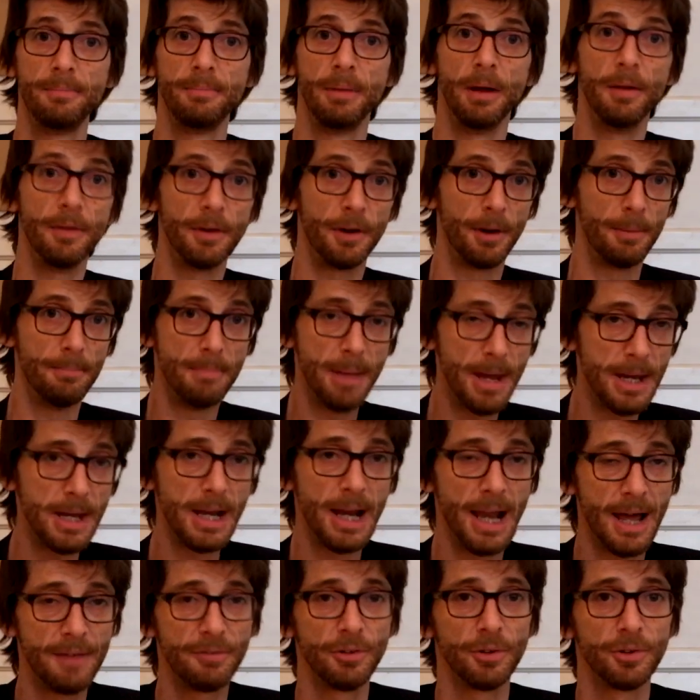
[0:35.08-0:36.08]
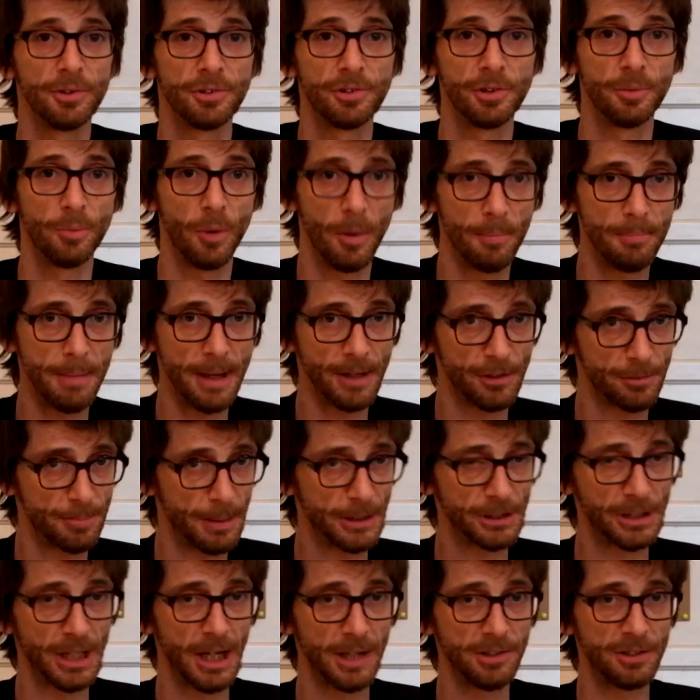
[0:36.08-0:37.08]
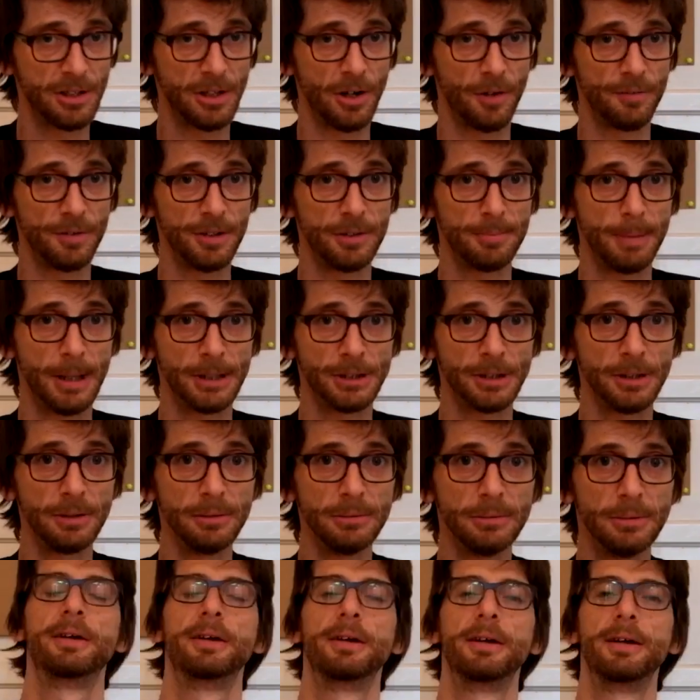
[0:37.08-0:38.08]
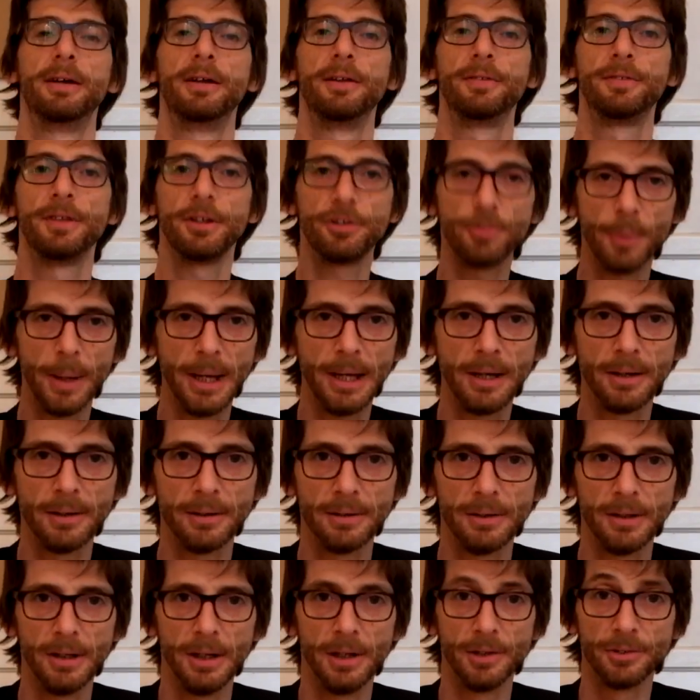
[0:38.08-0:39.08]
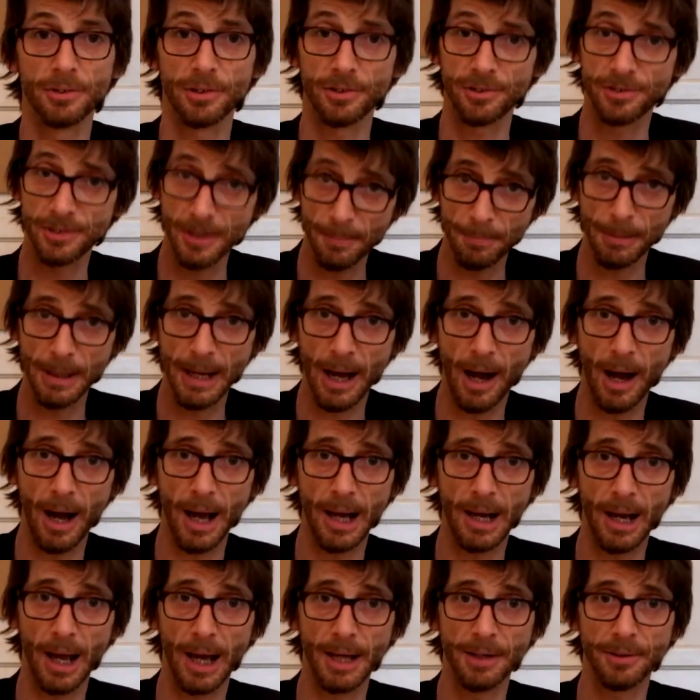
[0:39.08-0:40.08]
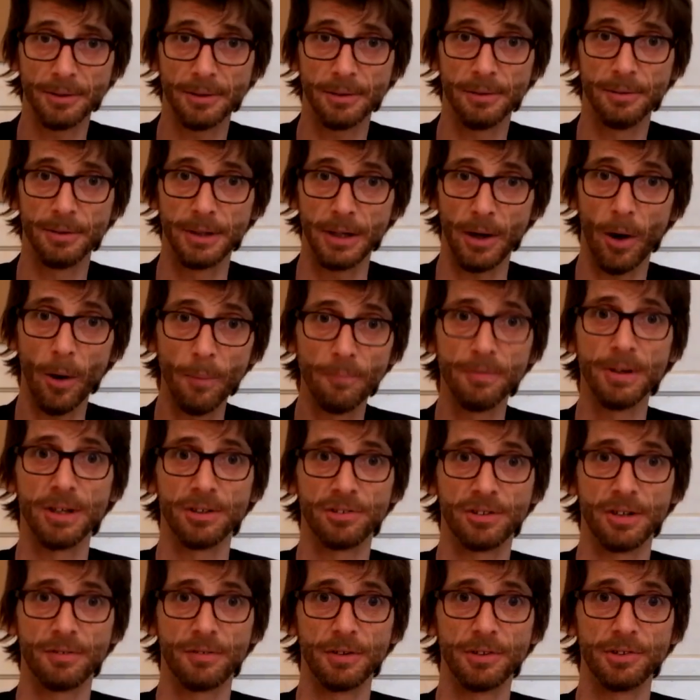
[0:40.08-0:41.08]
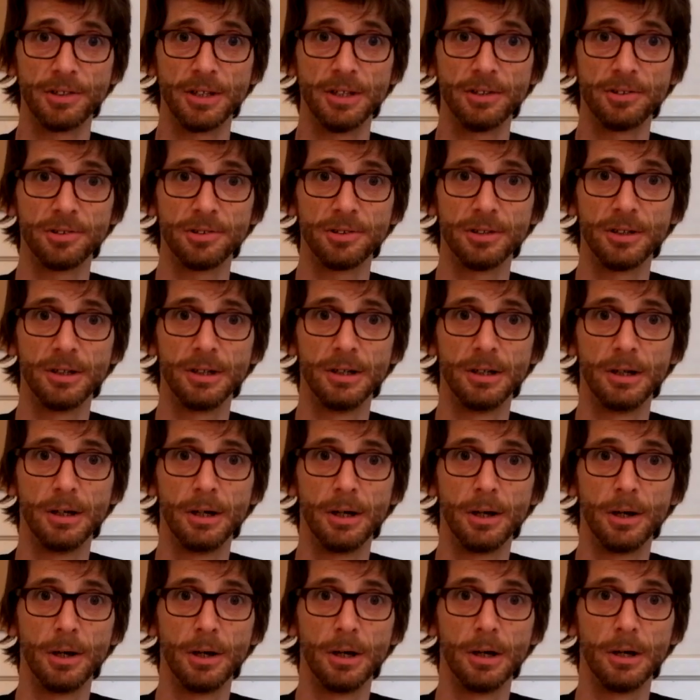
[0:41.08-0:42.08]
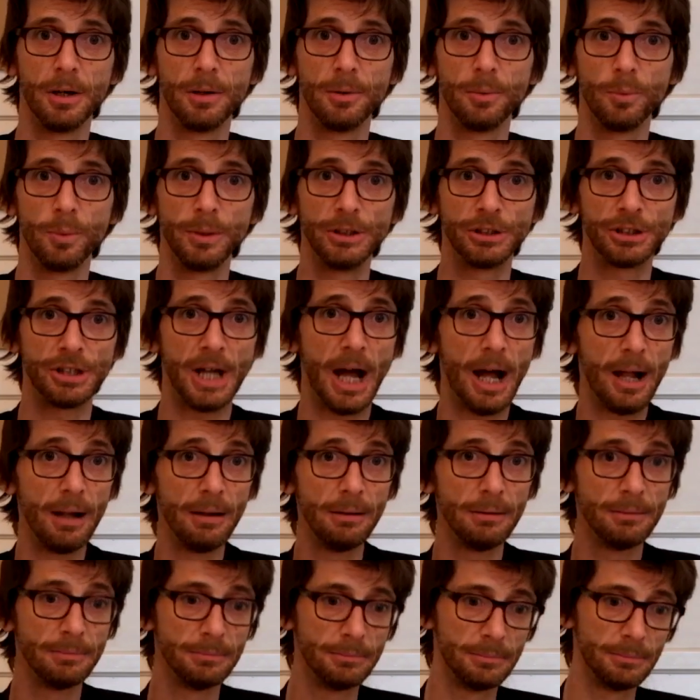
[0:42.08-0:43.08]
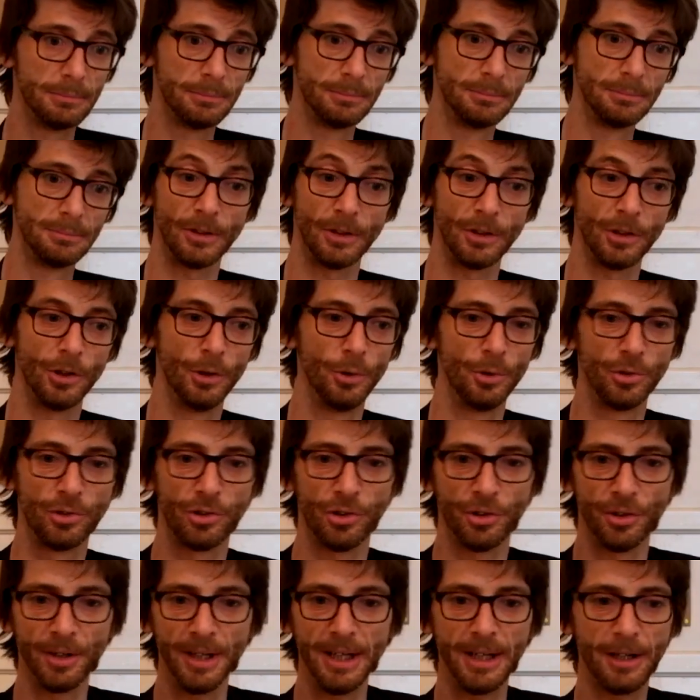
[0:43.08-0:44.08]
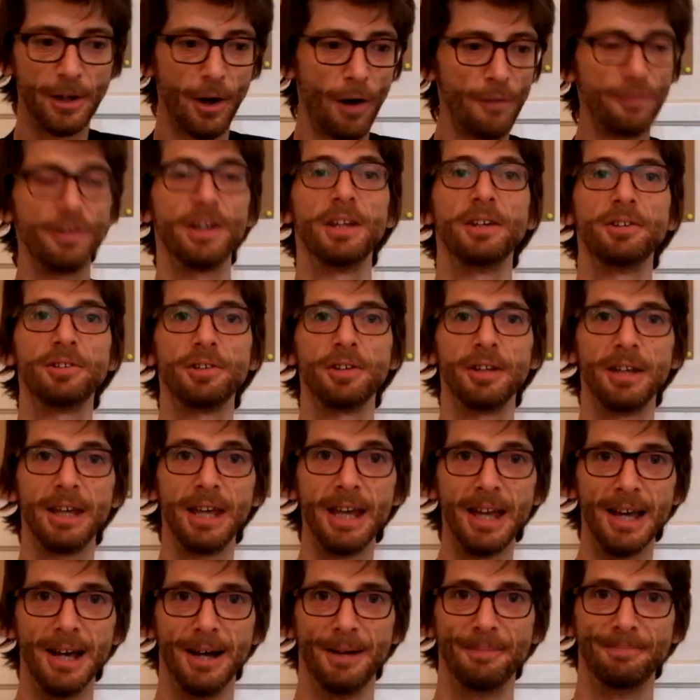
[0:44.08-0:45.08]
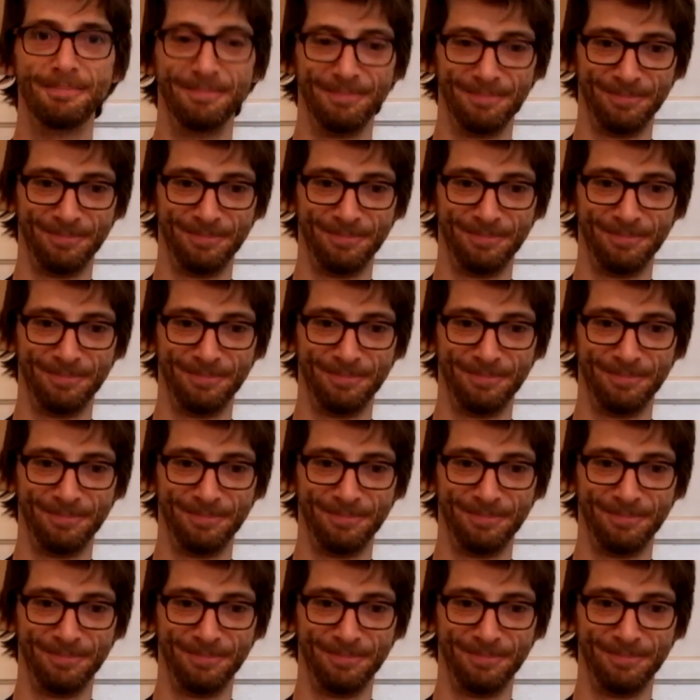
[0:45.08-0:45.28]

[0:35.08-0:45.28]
There are many levels to what makes specialty coffee special. This week, to simply highlight the obvious differences, we shall use 3 coffees here